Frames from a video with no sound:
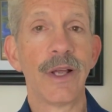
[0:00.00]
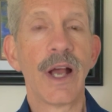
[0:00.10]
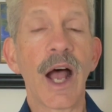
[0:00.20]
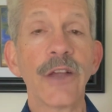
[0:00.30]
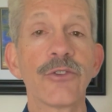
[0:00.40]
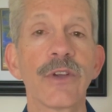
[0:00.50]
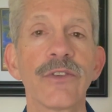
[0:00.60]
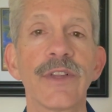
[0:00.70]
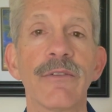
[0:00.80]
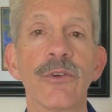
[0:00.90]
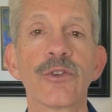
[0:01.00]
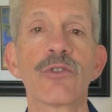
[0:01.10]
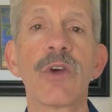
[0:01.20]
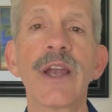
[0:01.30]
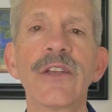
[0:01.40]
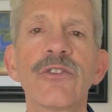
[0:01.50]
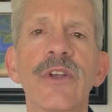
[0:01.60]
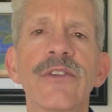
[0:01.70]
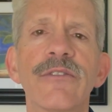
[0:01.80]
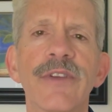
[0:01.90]
High stress levels. Chronic
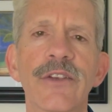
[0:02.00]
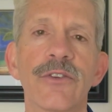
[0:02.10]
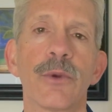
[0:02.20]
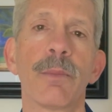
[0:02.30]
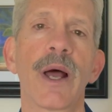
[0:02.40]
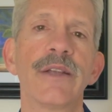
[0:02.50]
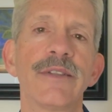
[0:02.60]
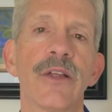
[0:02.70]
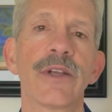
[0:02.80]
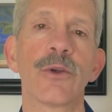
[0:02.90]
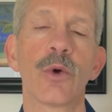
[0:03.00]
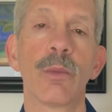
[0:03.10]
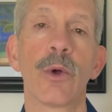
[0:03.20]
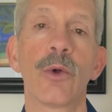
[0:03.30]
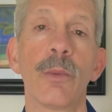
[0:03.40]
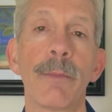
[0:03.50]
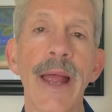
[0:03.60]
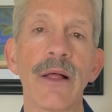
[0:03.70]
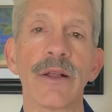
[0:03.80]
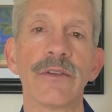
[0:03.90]
stress affects your body's delicate hormonal
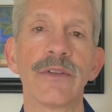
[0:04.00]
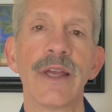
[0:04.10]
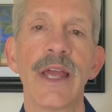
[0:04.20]
balance.